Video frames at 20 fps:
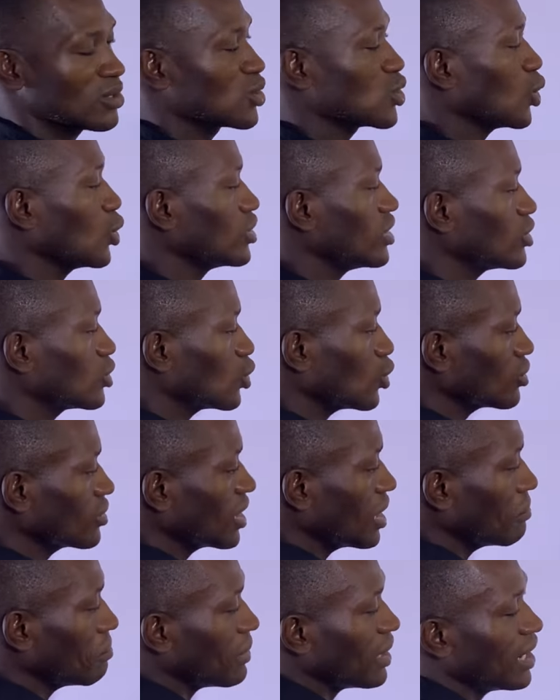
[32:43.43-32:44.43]
So the
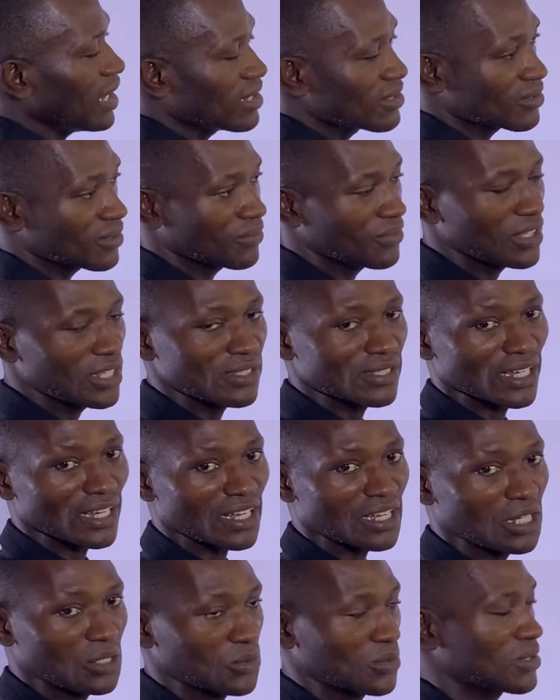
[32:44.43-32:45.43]
total balance in these
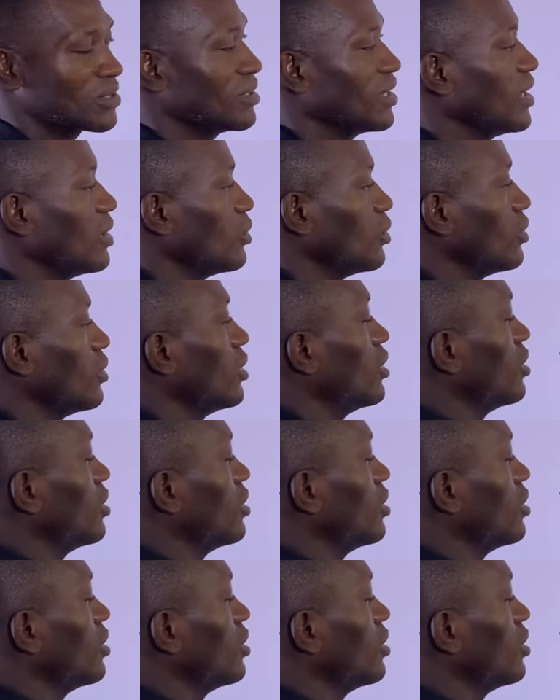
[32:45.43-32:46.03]
accounts now